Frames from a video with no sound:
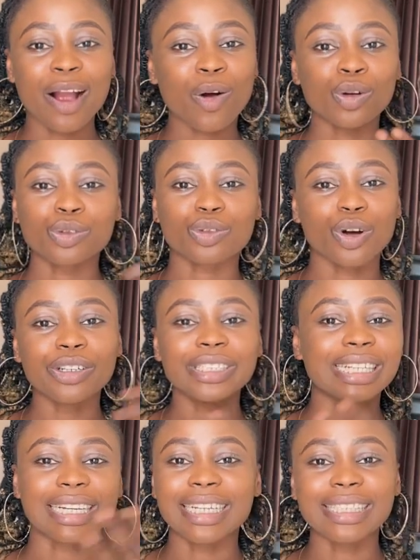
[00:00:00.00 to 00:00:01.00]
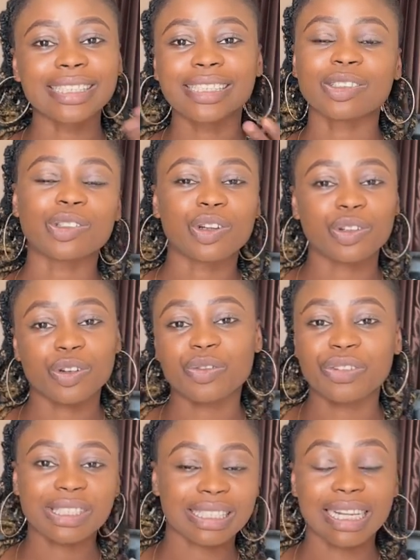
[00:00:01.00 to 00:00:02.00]
contouring and anything on your
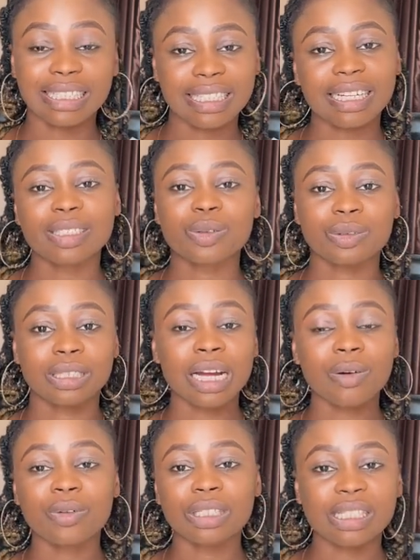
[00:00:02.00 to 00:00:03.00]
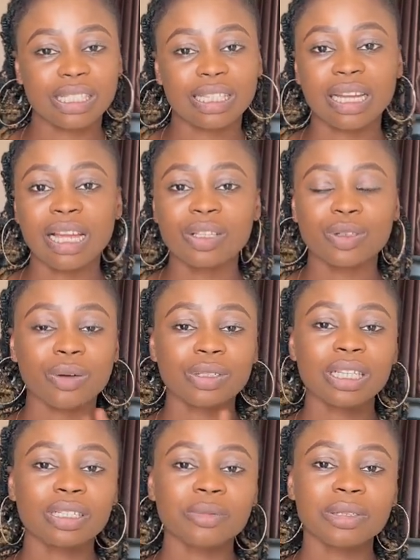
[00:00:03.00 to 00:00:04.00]
face like that so that one is there so i
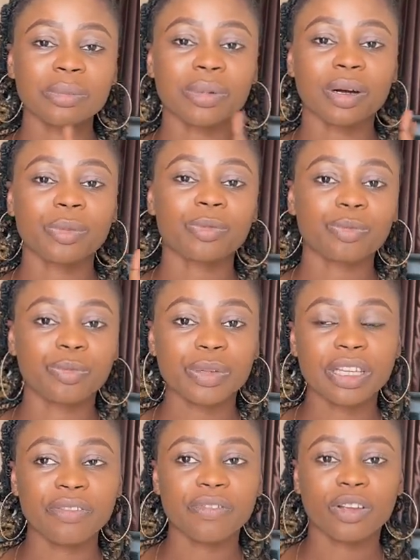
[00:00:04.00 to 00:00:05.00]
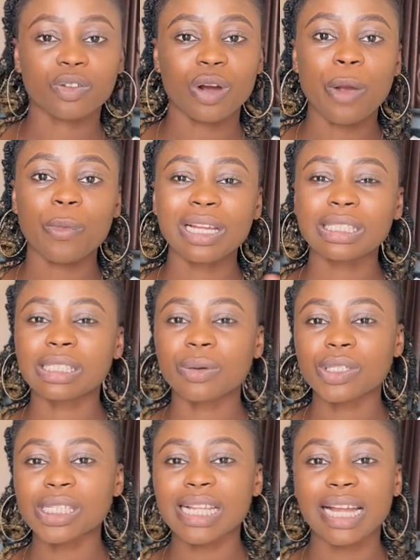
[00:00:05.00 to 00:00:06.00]
was saying something about picking vendor i went there
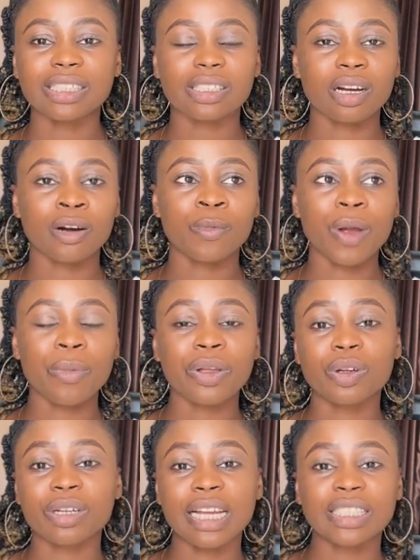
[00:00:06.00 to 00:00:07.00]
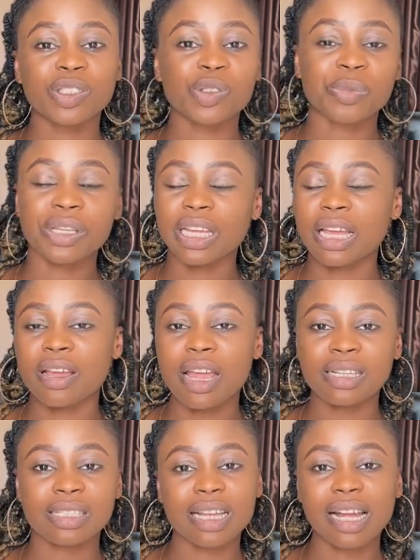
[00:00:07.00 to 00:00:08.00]
was this idea um i went on ig to pick a
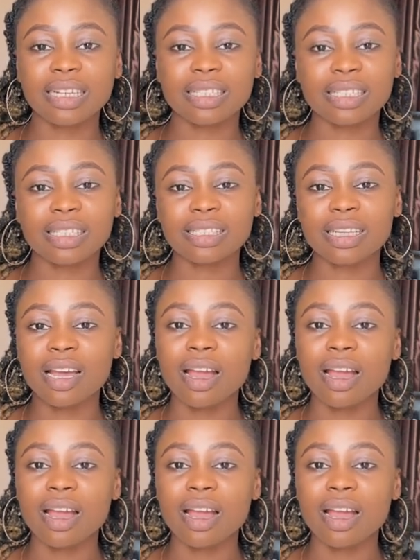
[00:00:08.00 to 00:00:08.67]
hairstylist